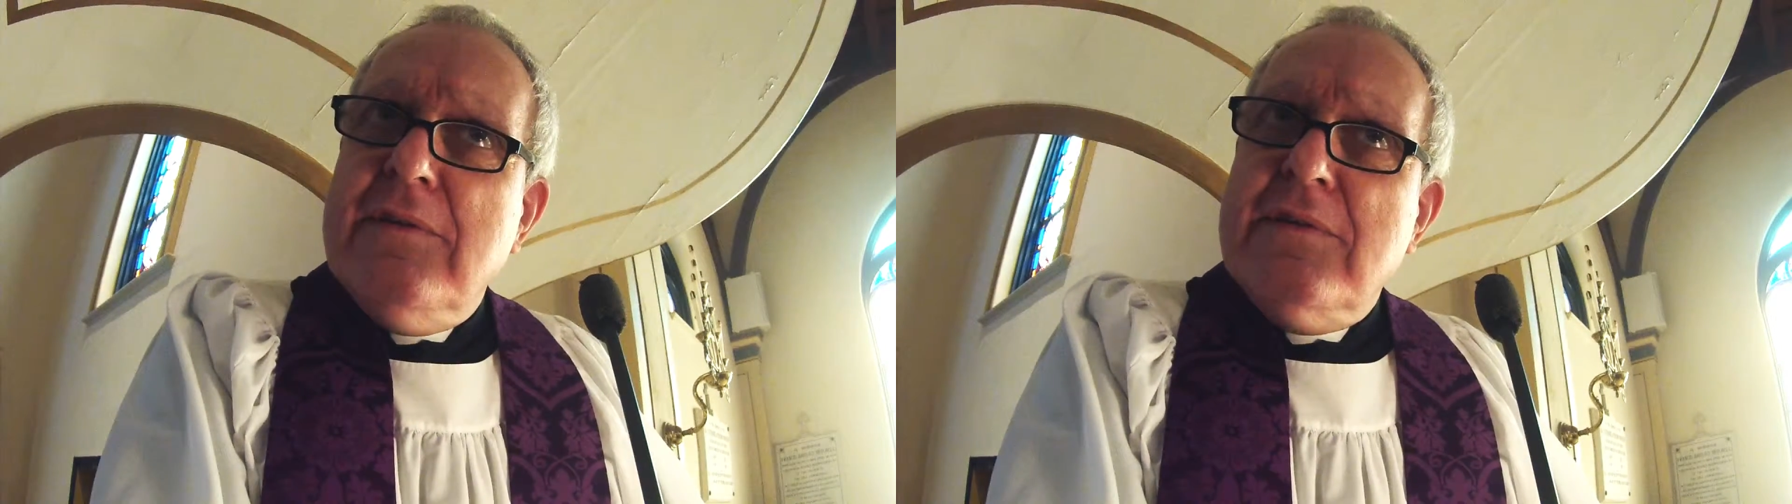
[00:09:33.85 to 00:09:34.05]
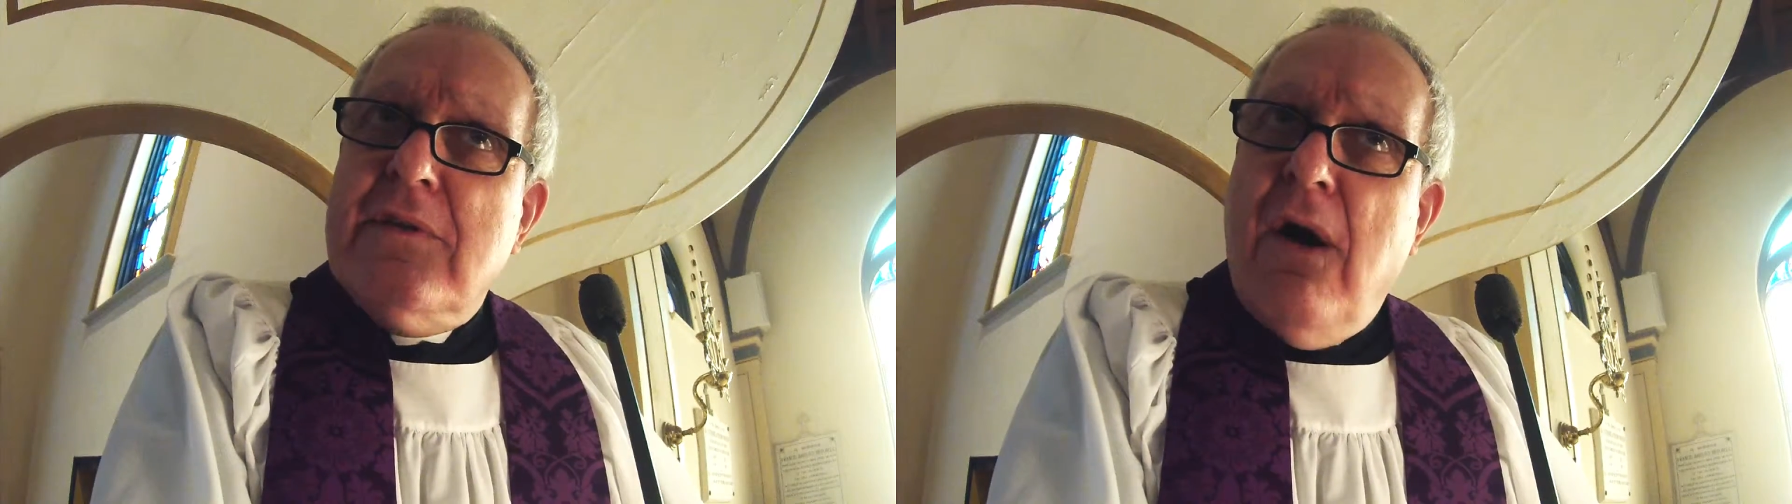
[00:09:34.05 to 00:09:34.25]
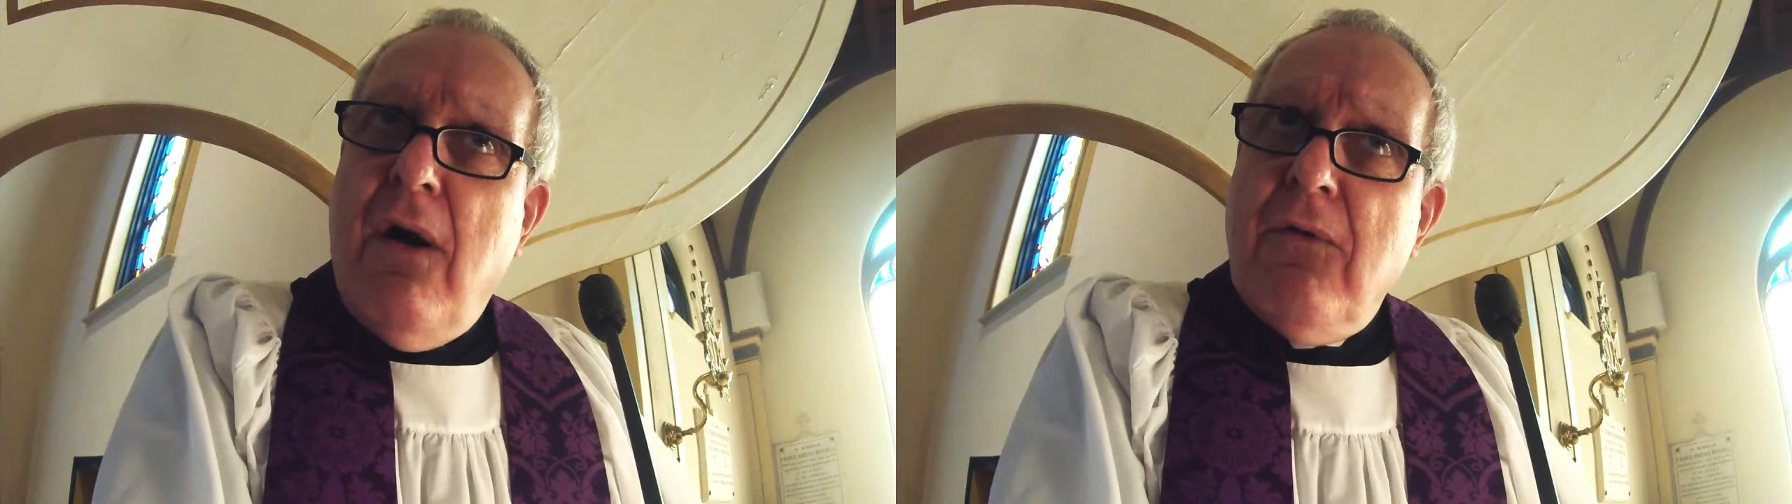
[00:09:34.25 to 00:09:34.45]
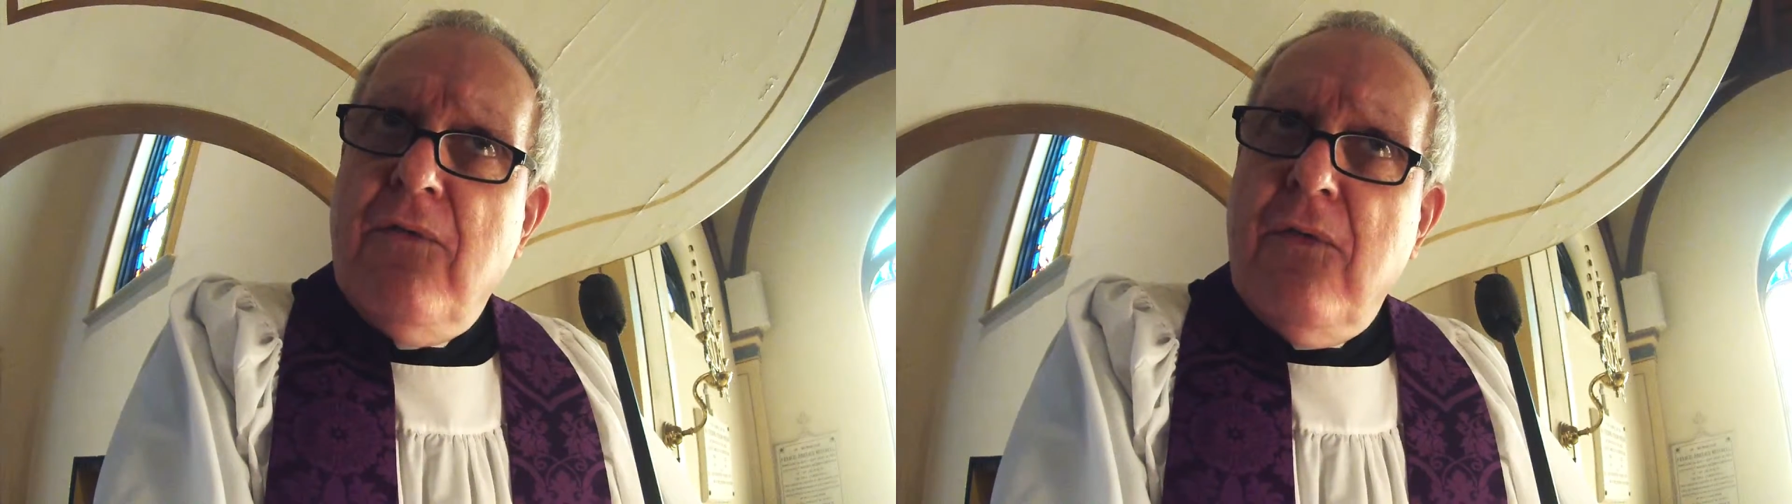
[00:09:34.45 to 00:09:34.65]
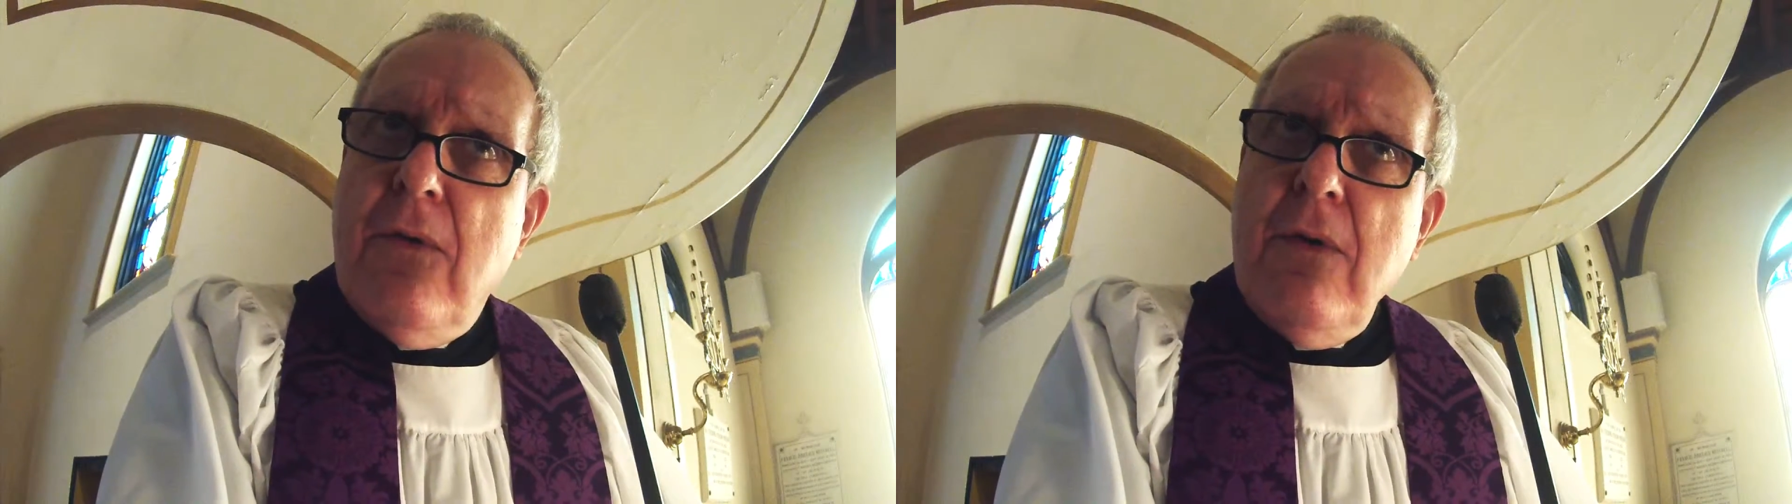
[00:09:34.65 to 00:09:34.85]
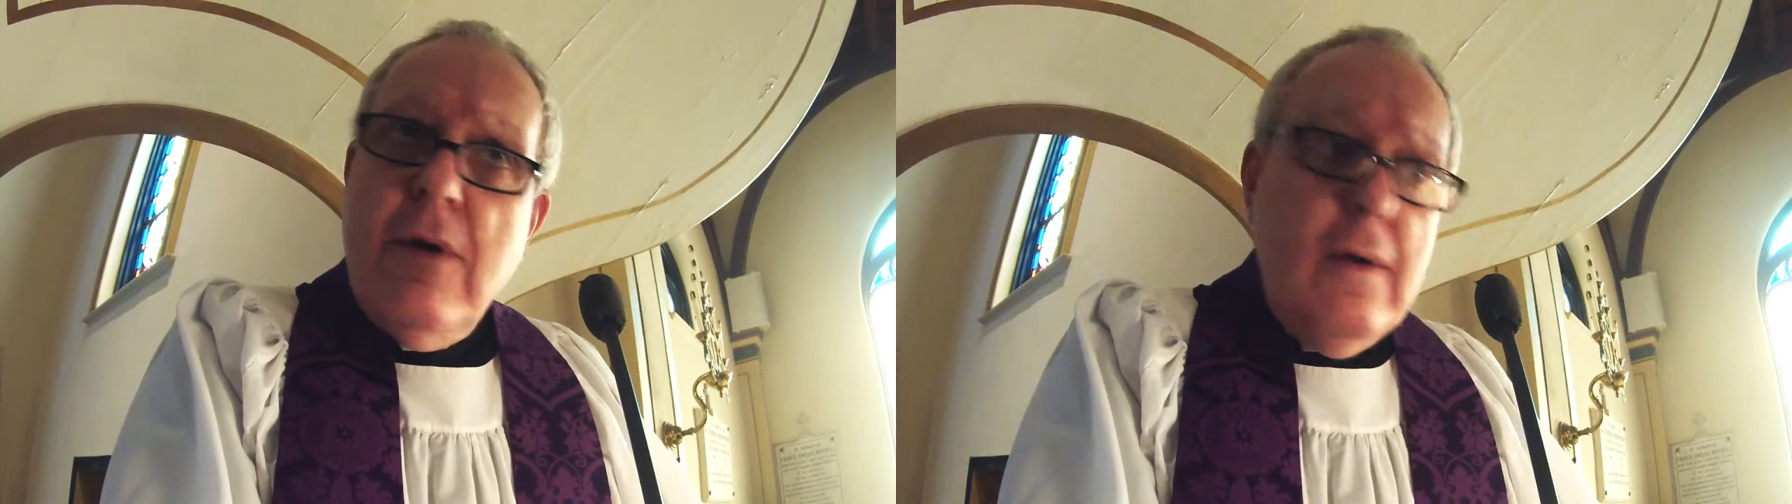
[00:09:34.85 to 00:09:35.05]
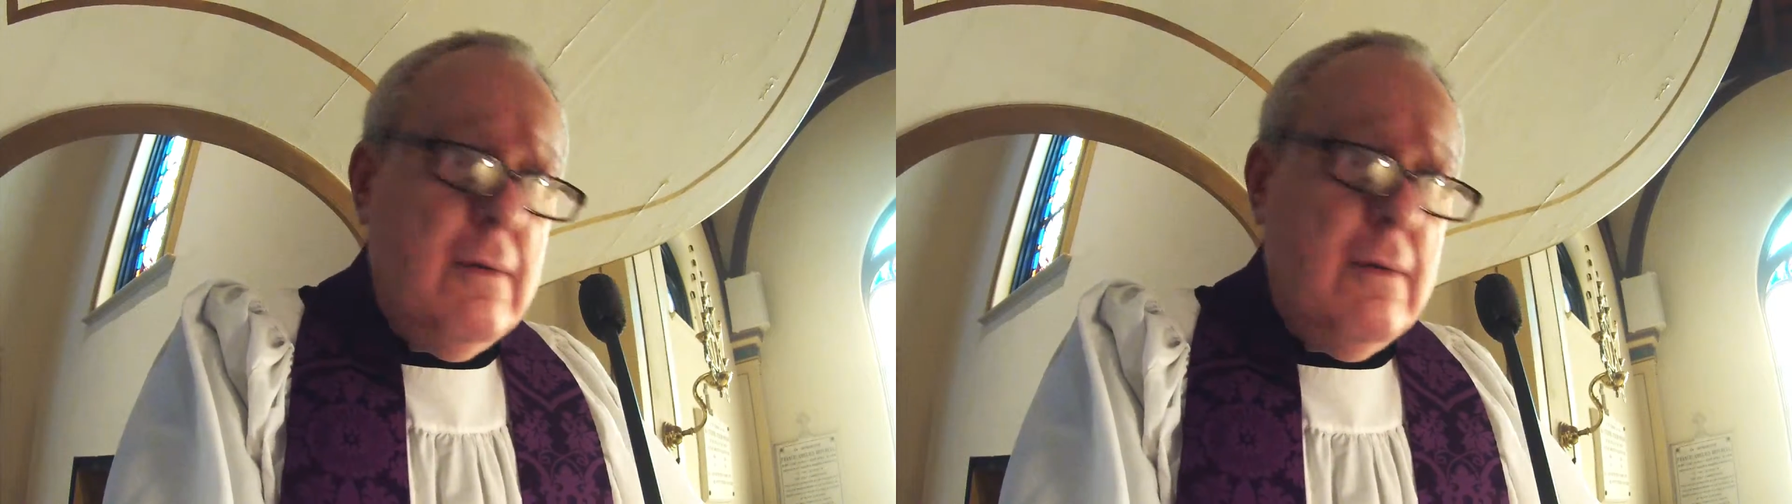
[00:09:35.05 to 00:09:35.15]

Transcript: is called for.